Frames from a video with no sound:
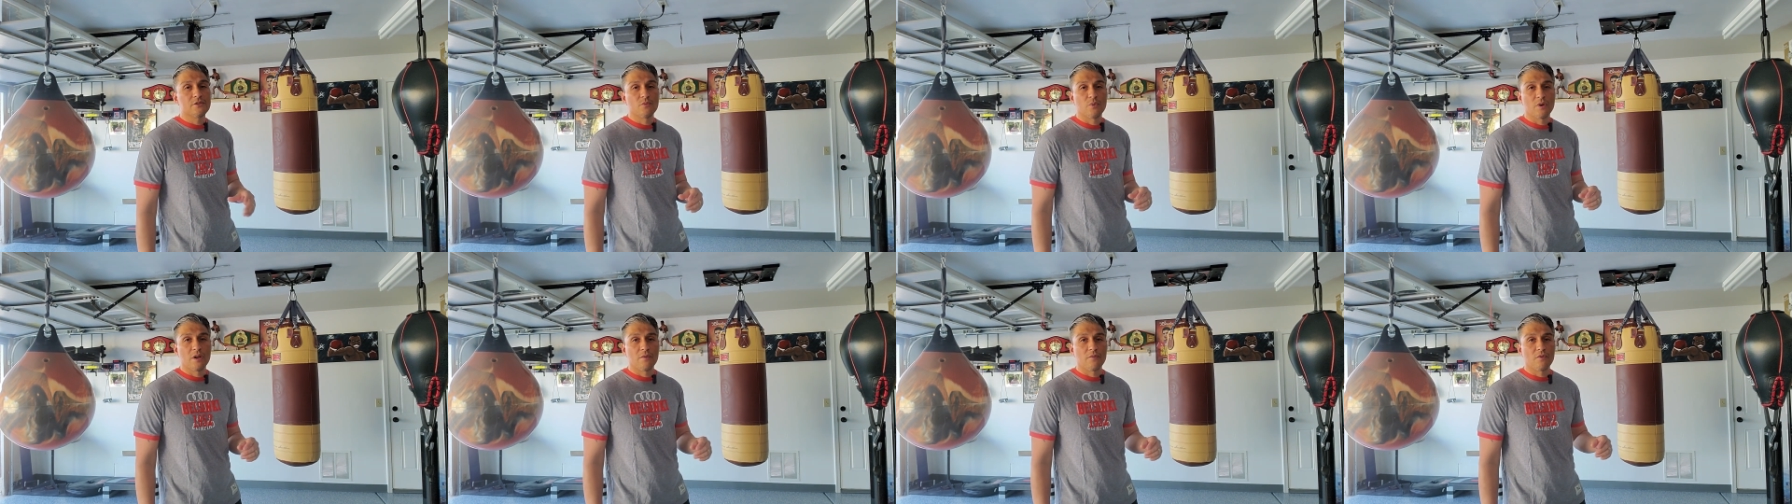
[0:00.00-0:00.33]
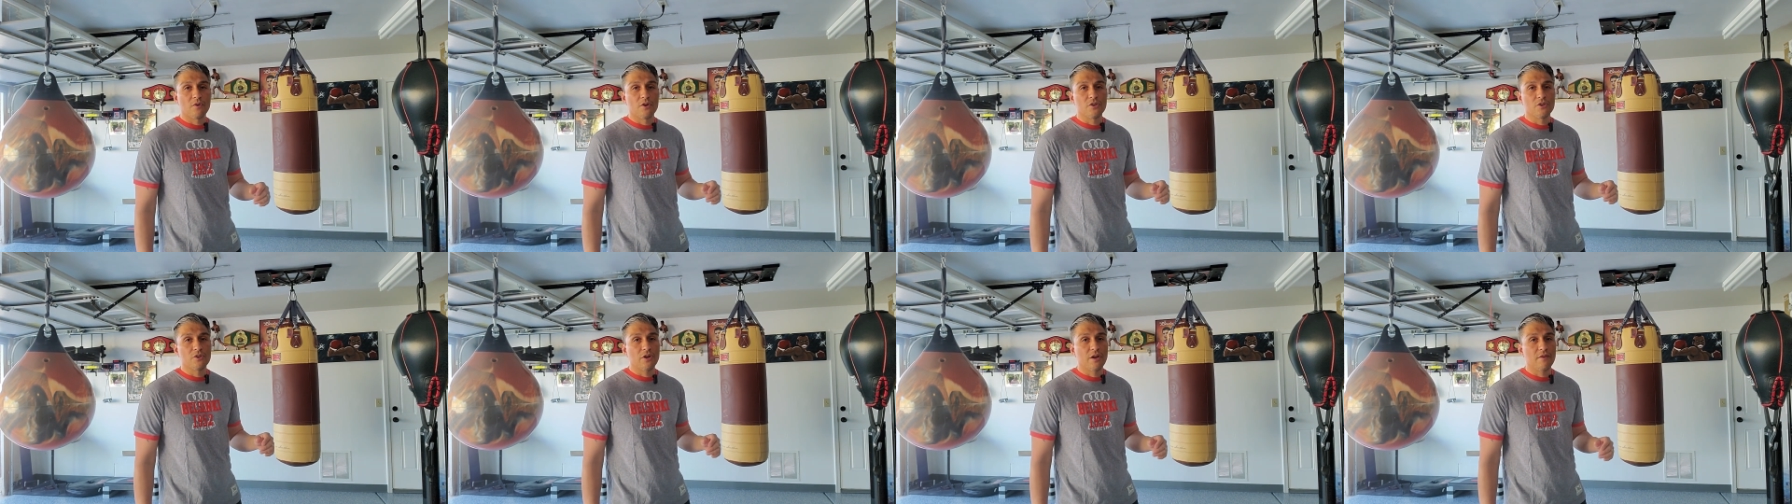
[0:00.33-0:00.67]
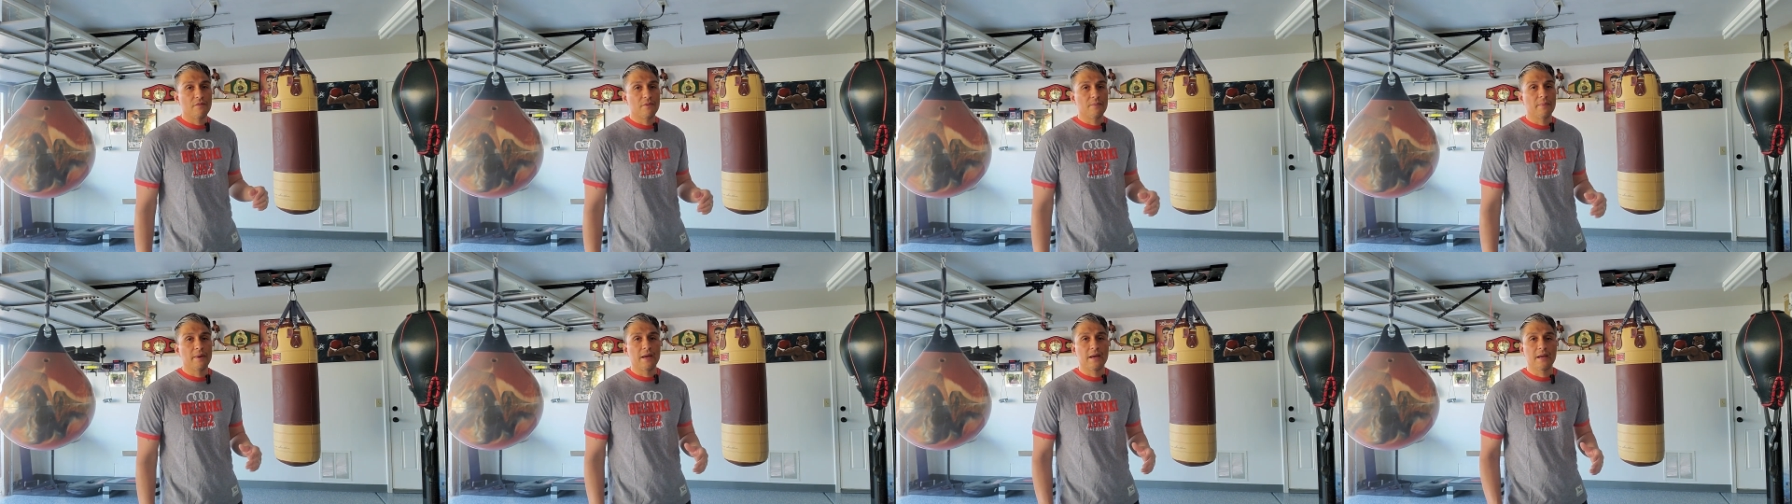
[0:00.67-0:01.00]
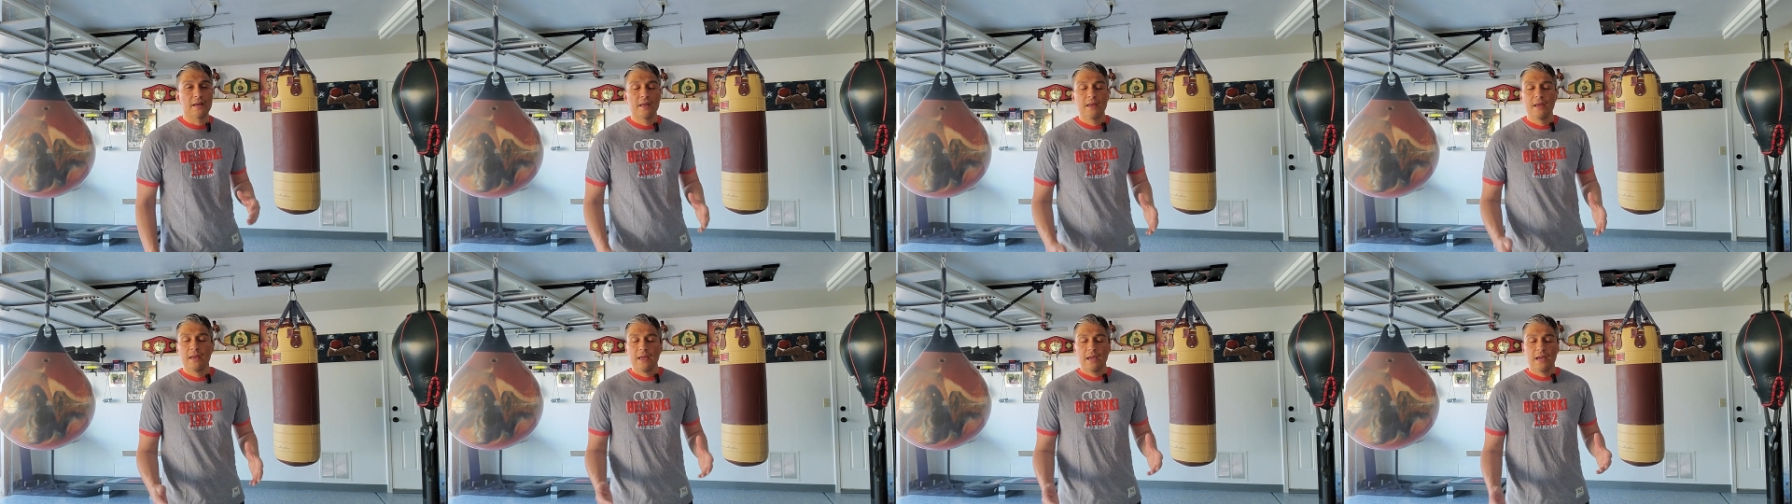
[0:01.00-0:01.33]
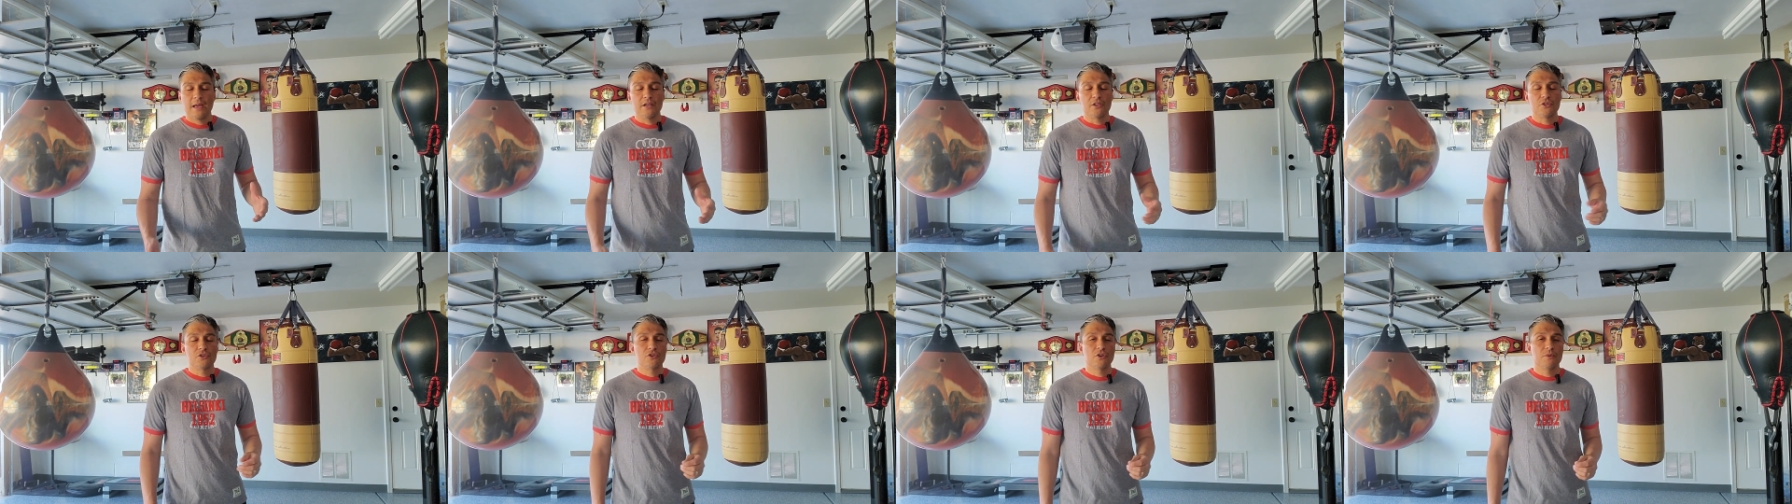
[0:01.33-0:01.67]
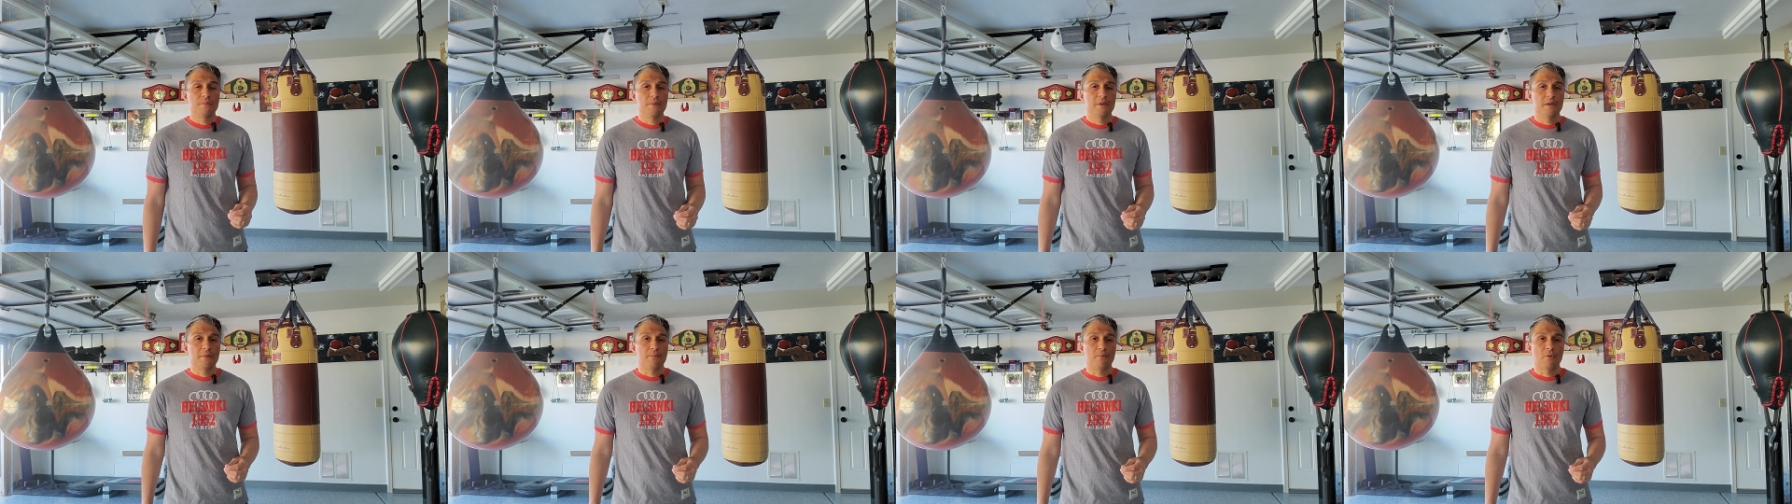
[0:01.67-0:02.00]
whatever on your heavy bag, and it
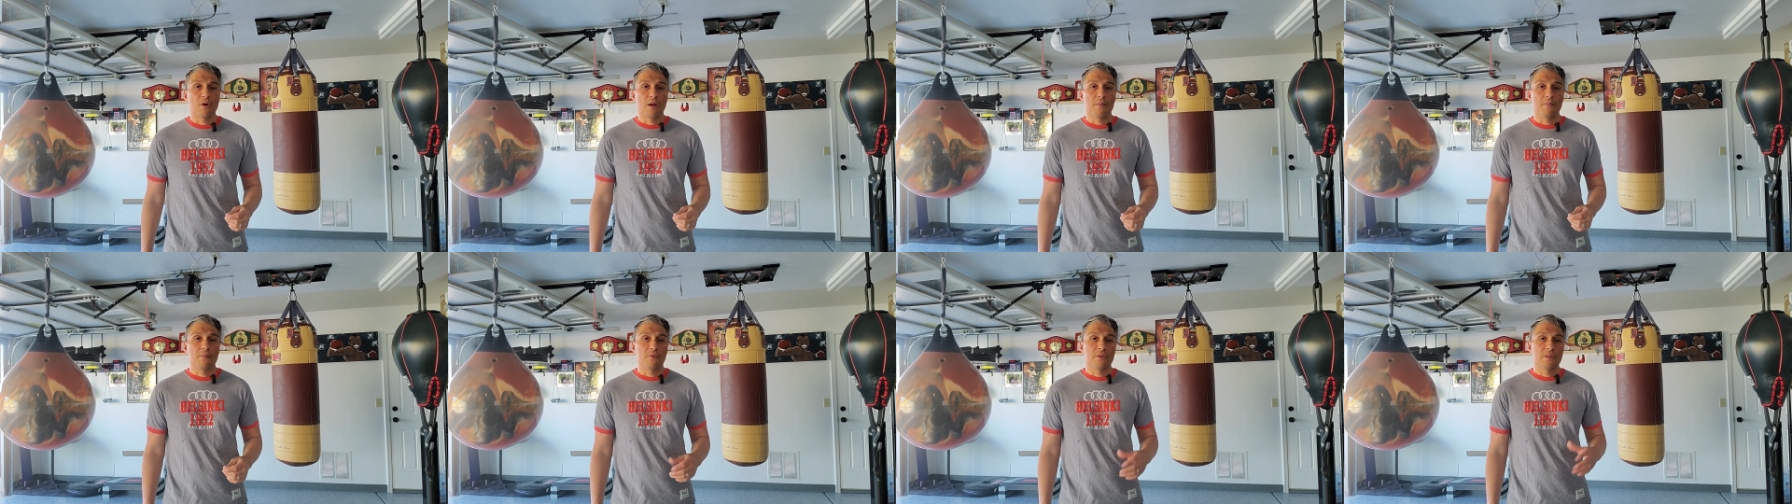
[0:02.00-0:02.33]
shouldn't be a problem.